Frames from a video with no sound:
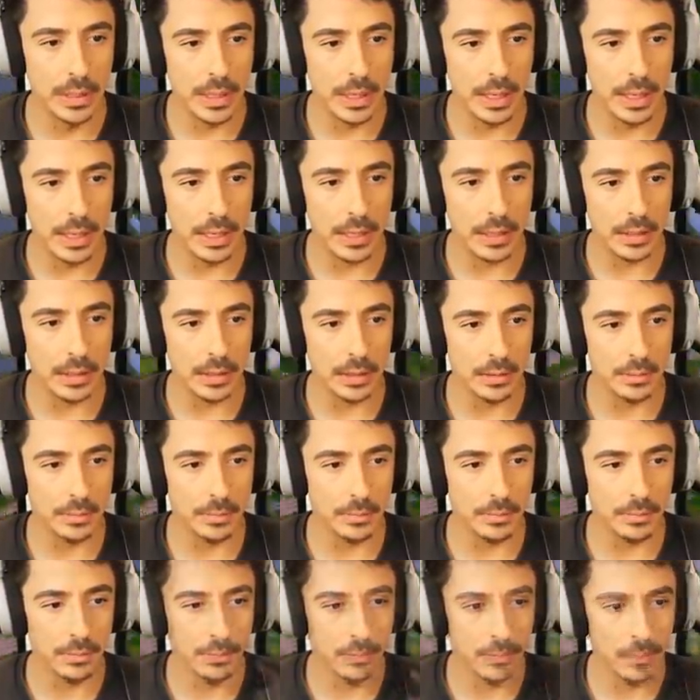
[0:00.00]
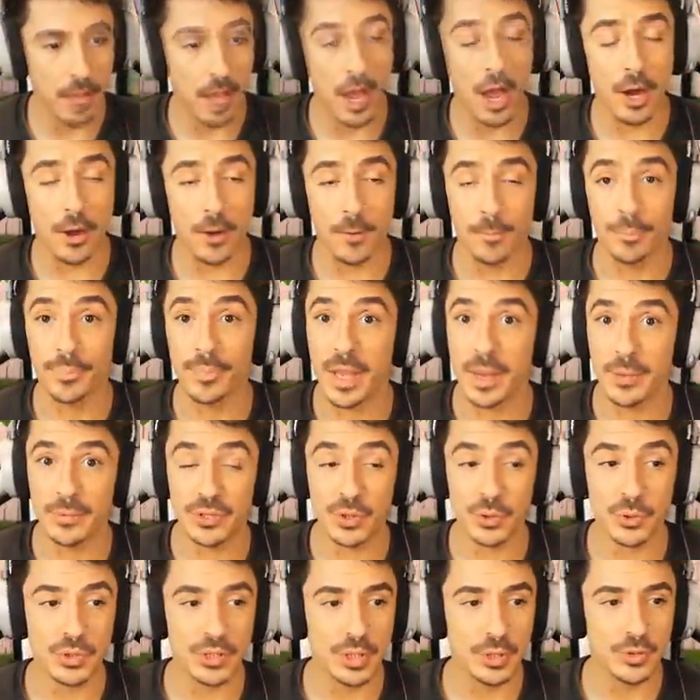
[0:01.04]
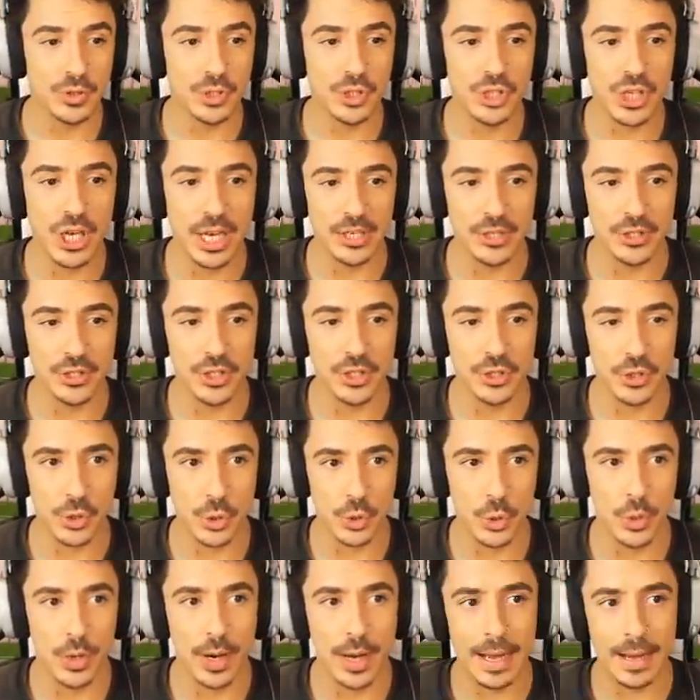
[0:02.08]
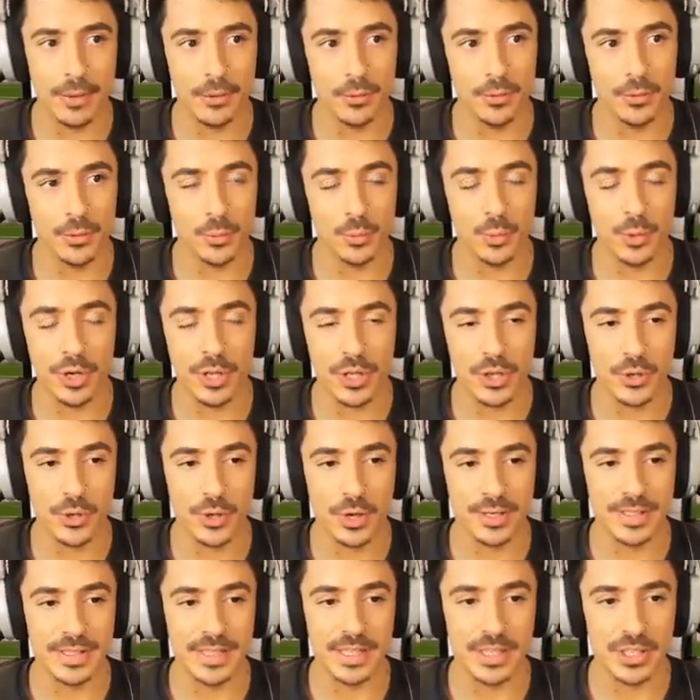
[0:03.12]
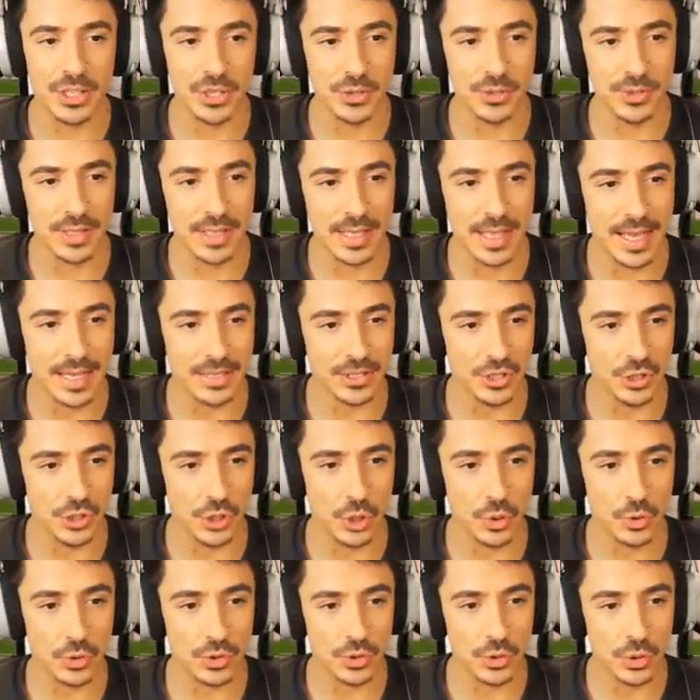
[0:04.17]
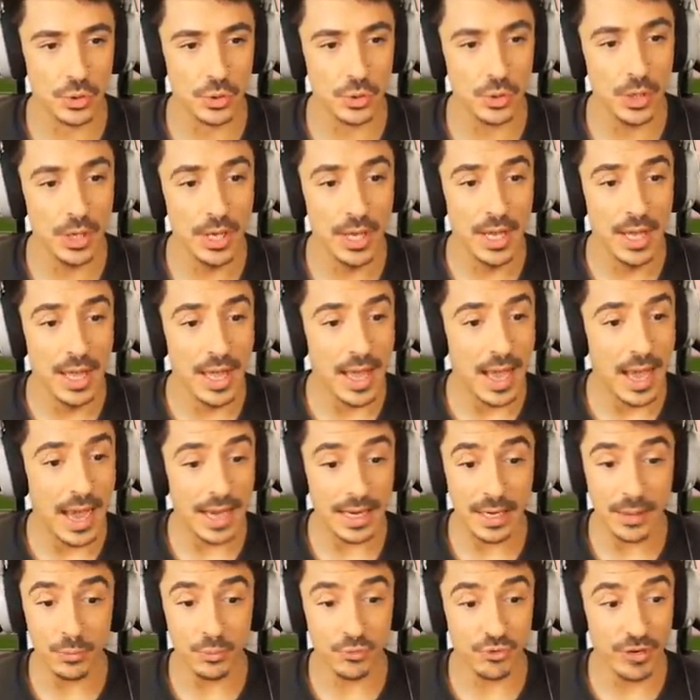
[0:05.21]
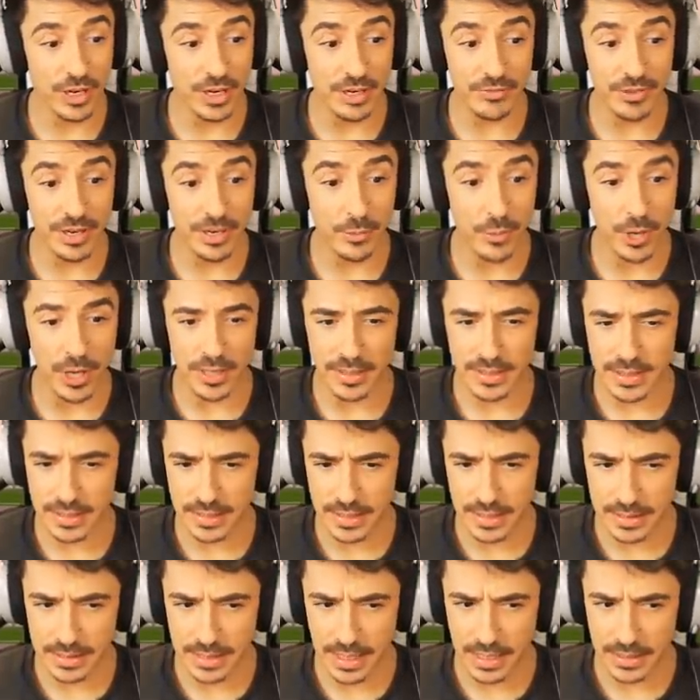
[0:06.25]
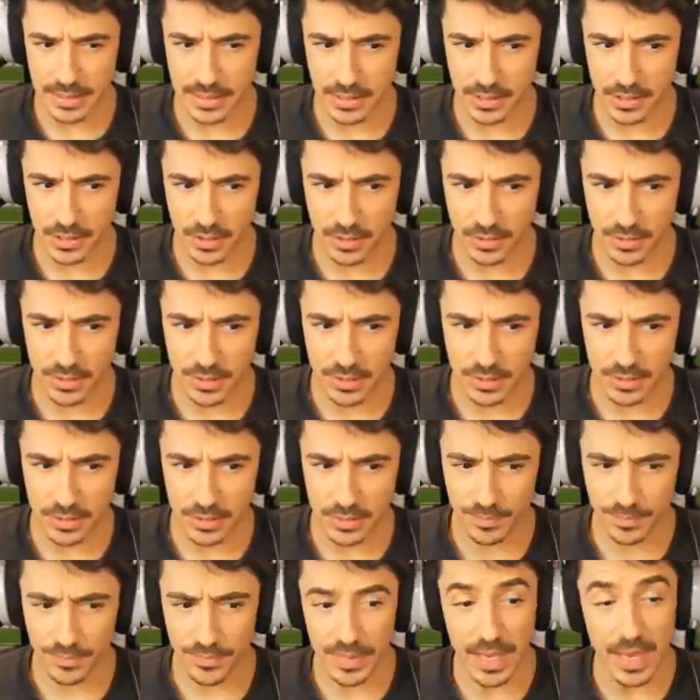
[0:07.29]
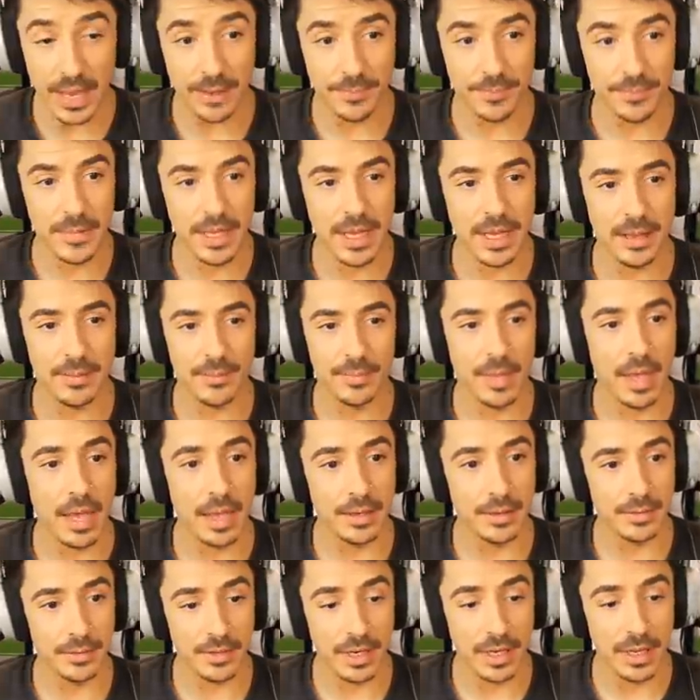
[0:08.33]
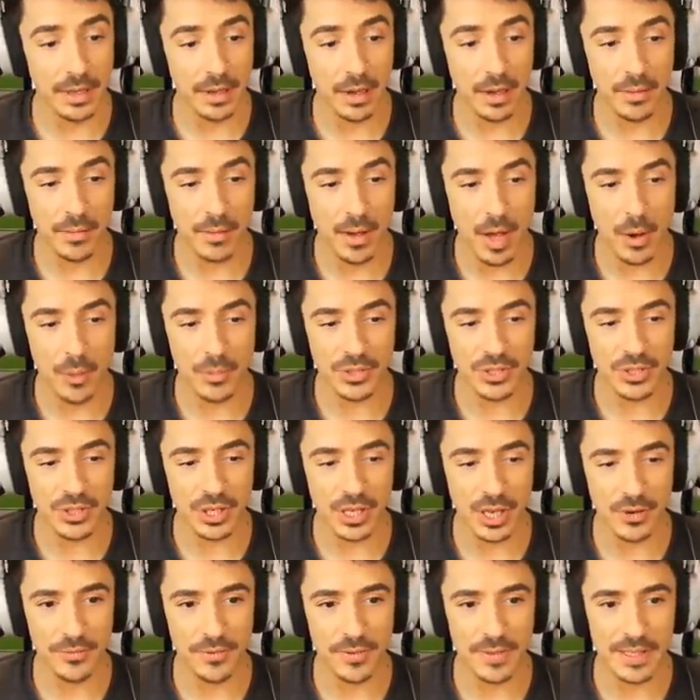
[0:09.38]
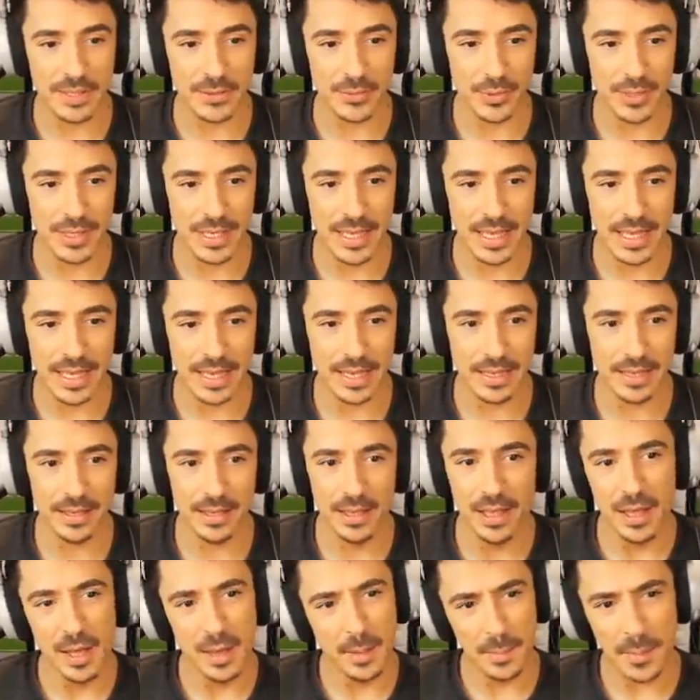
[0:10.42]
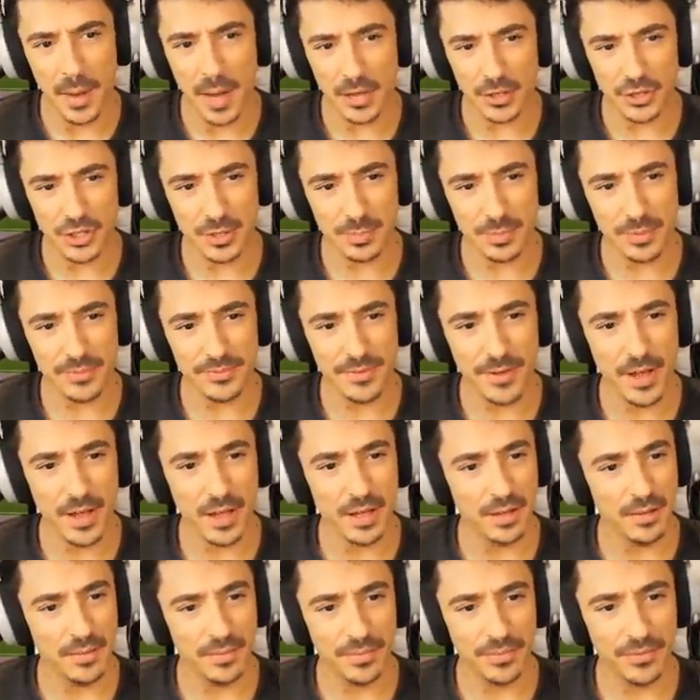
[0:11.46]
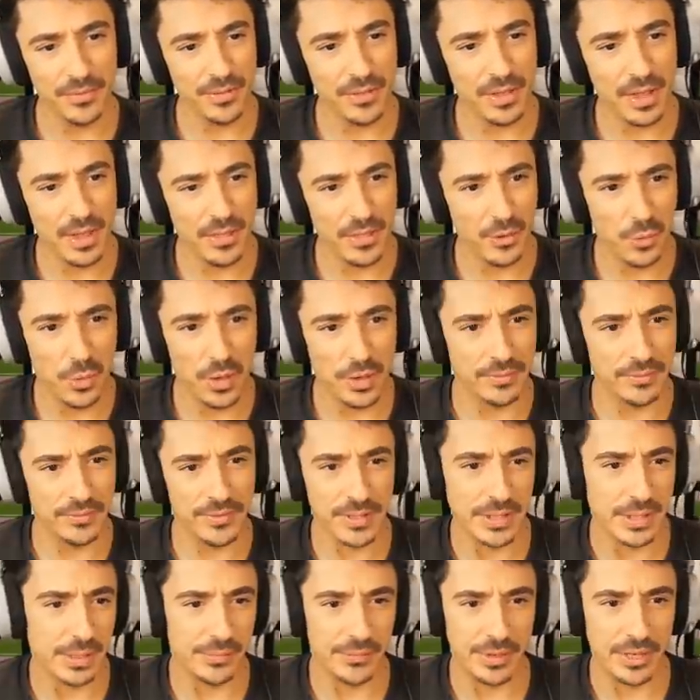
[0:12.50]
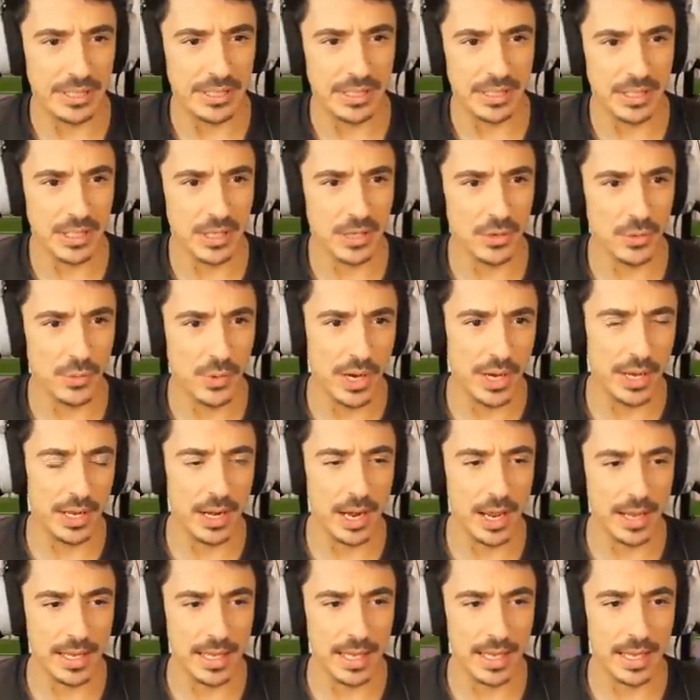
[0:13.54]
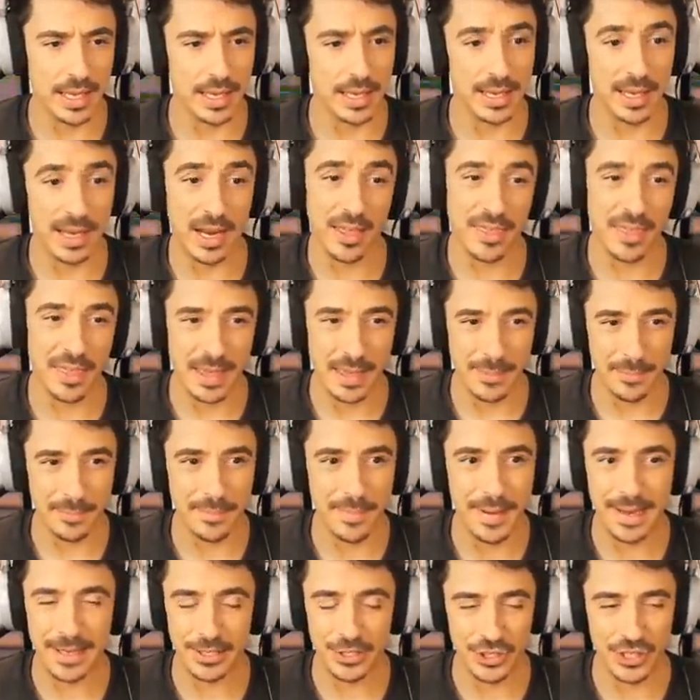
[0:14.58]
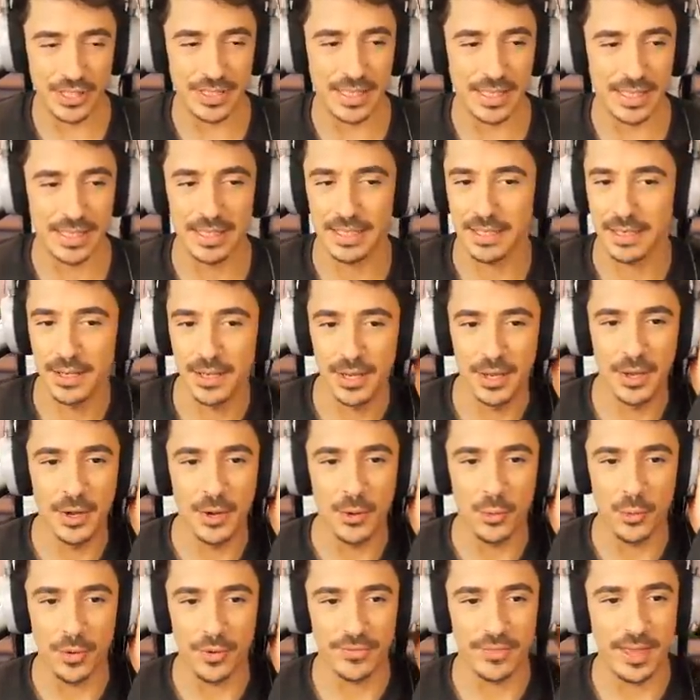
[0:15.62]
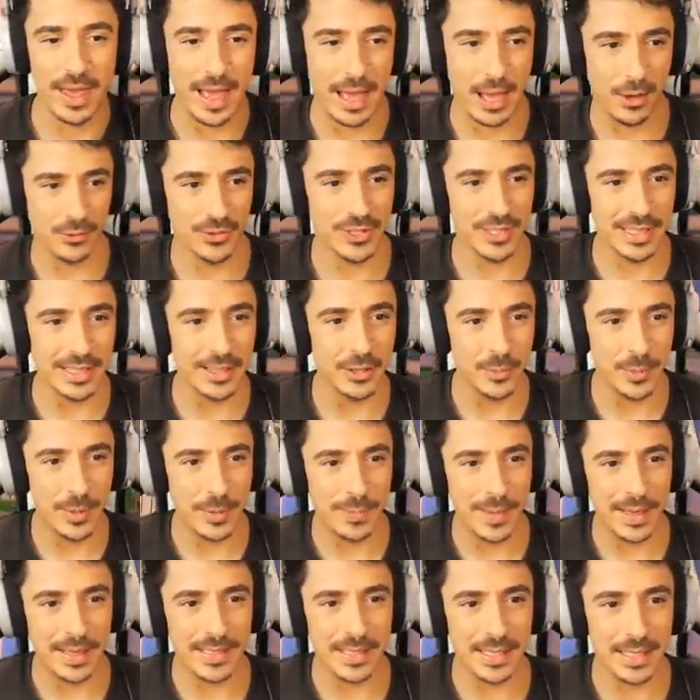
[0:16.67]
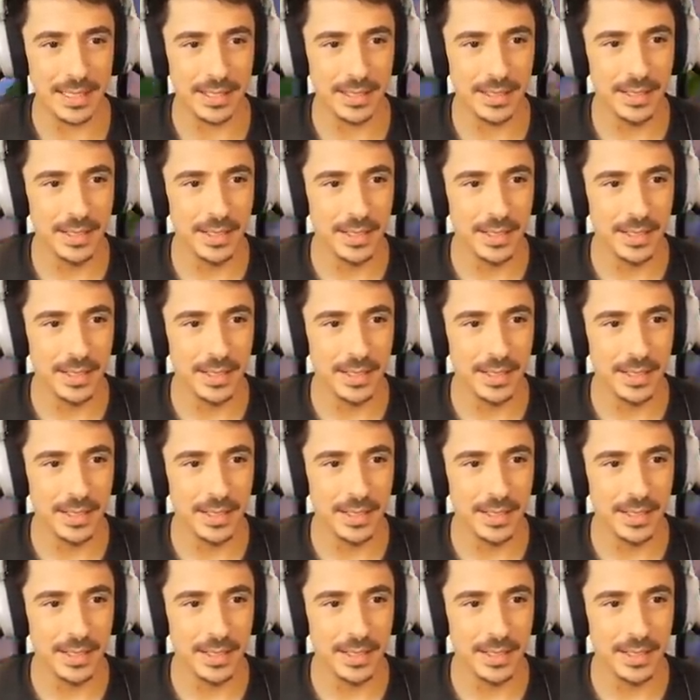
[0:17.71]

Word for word: Um, oh, it was also to change the door out. One of you guys said to use the cats and dogs door. And it really, really works. Is this cats and dogs? Yeah, yeah. And it, I was going to go for this one here, but I just prefer the other one for some reason. I don't know why I like it. And I think it matches in with the house a little bit better.